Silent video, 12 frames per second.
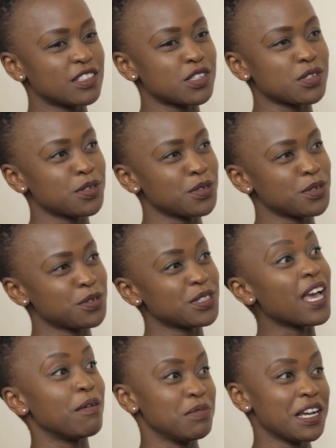a snob.
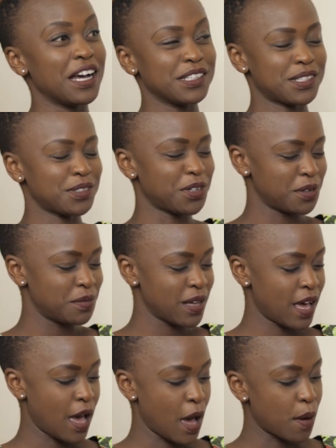
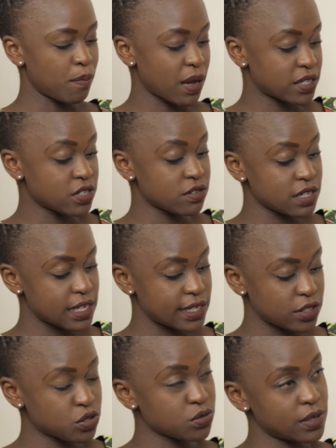Mm. But
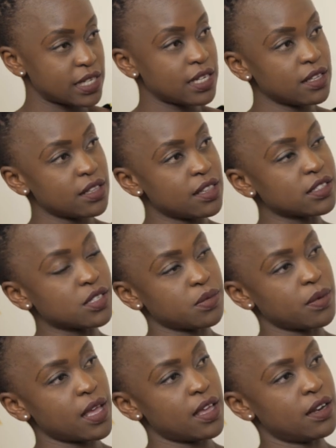really, truly, that's
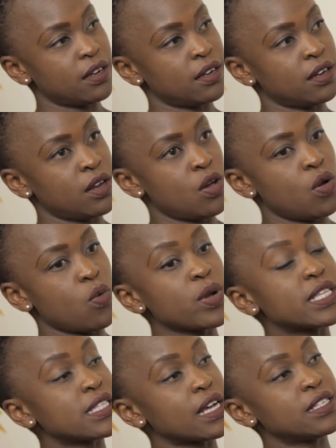when we
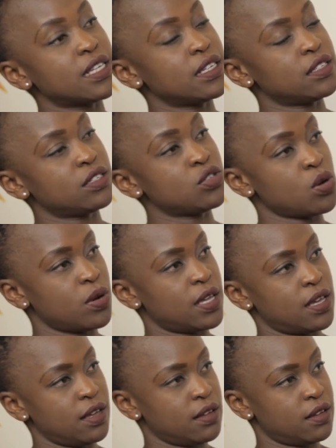started
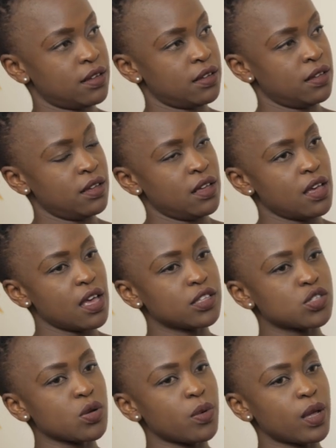talking. Mm.
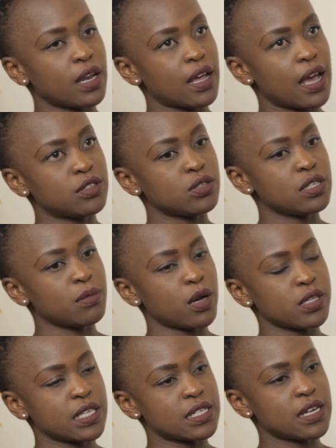And so when I told him I
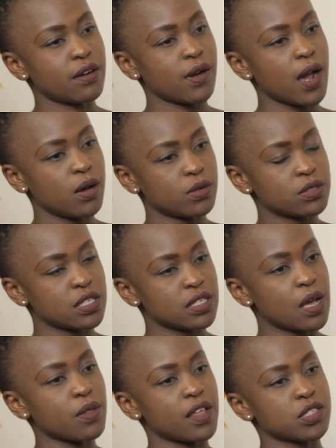wasn't around,
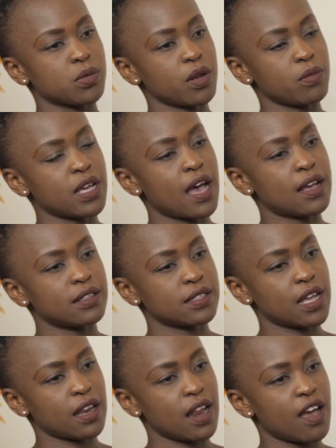now that's when we had
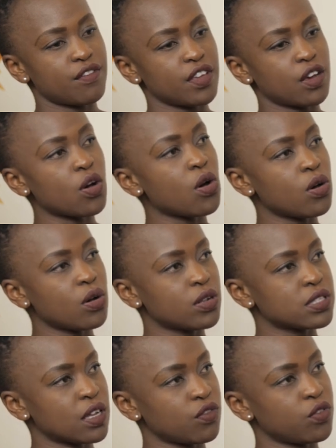started having
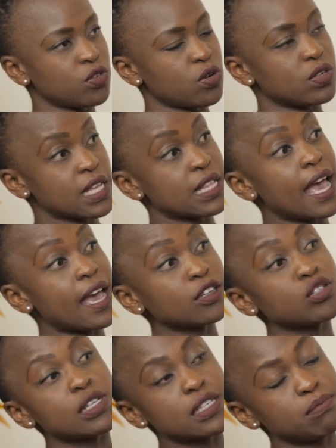calls and phone calls. And I
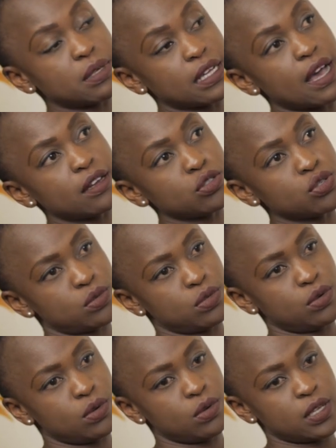actually began to
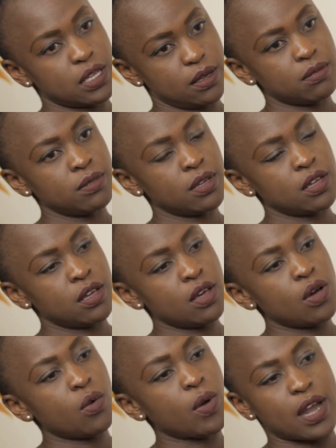know him
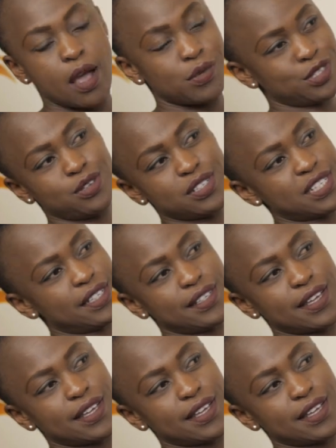when I was not in